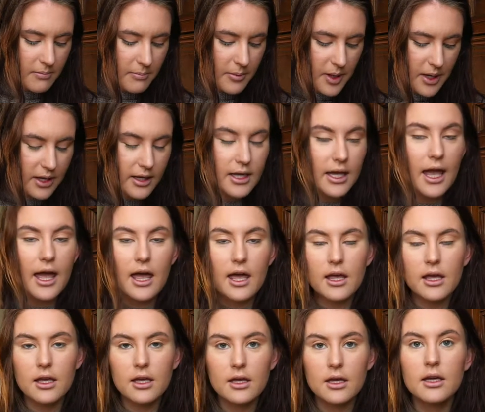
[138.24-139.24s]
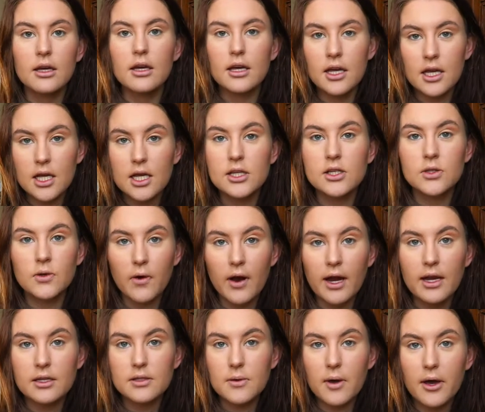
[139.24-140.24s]
But yeah, it's
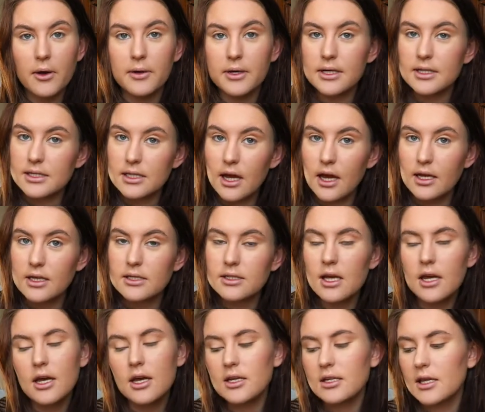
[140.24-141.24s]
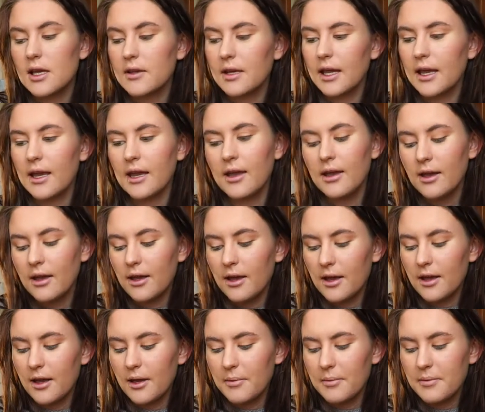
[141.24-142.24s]
great as well, and it's nice. So yeah,
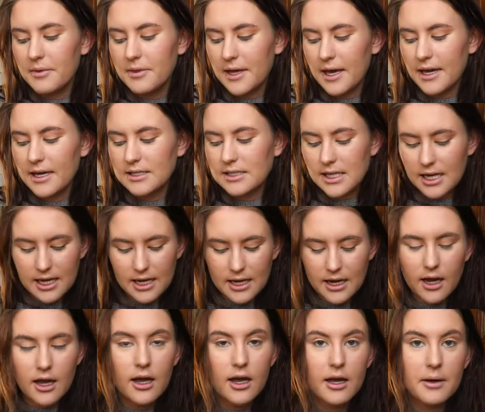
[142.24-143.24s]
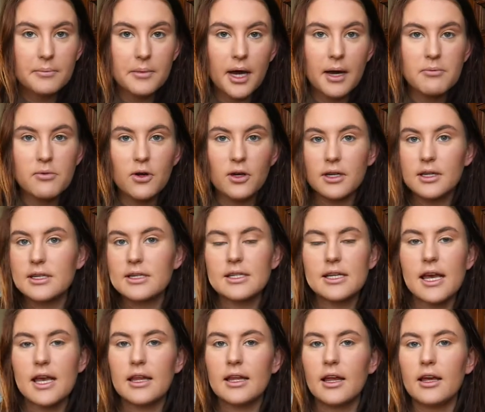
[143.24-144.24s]
um, that is it. Um, I'm not going to
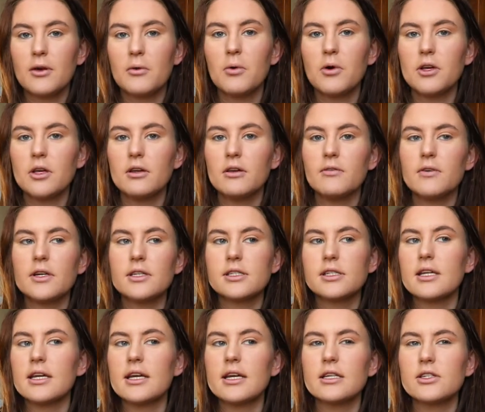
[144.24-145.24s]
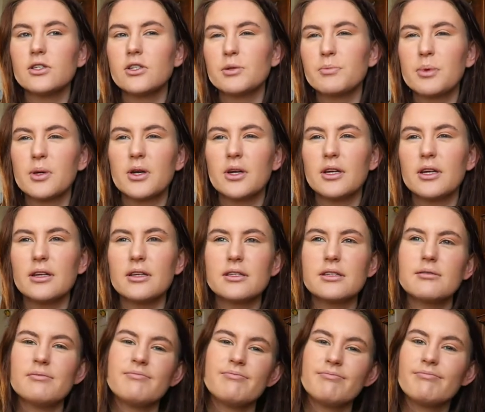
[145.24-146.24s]
say like what university it is just
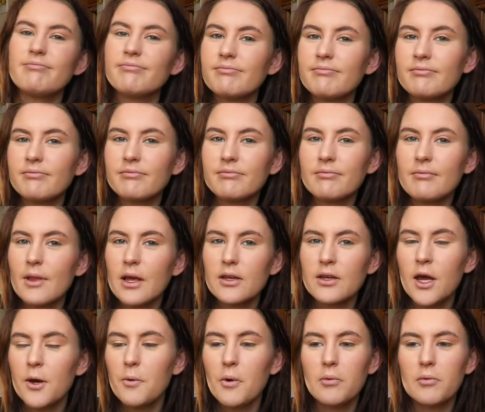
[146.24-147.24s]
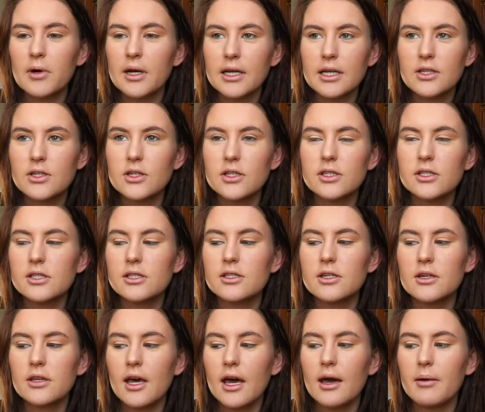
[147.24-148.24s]
because no one really does
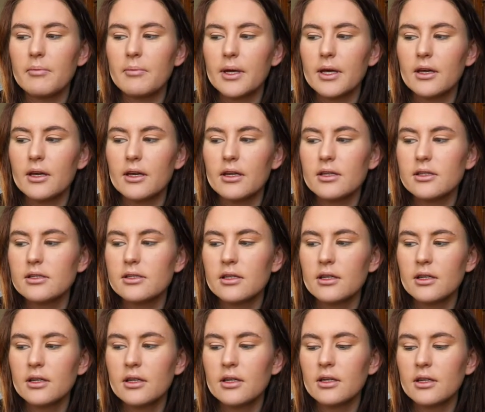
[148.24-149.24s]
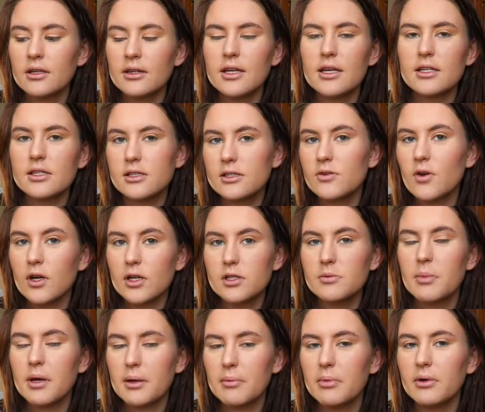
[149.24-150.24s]
do that because there's
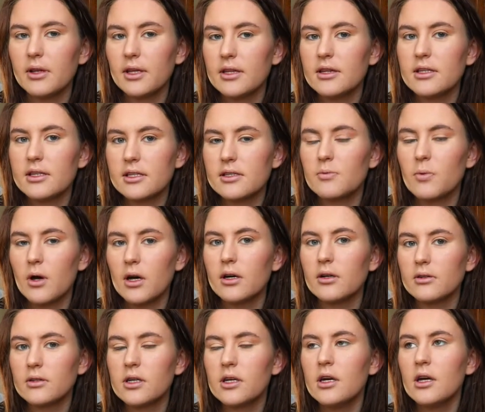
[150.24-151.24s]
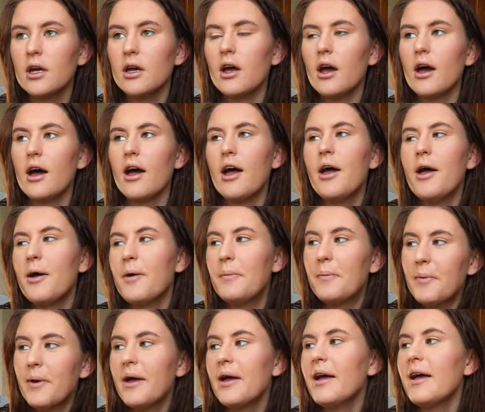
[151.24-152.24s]
strange people in this world.
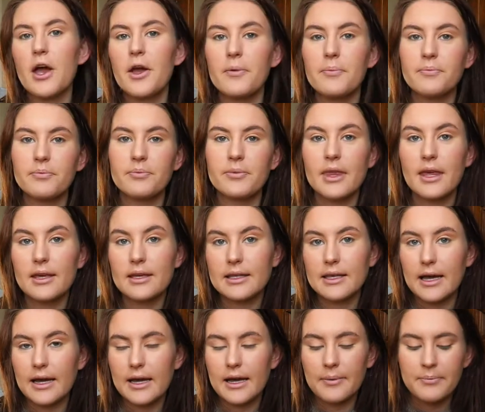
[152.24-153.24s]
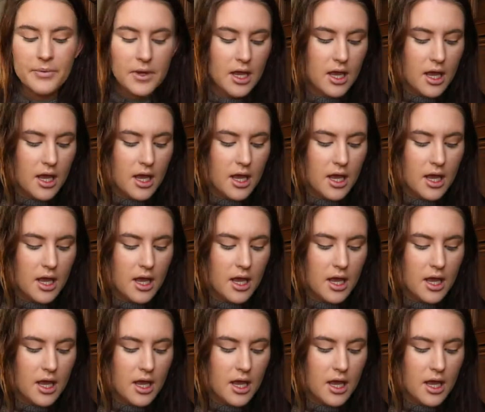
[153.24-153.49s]
Um, so, yeah.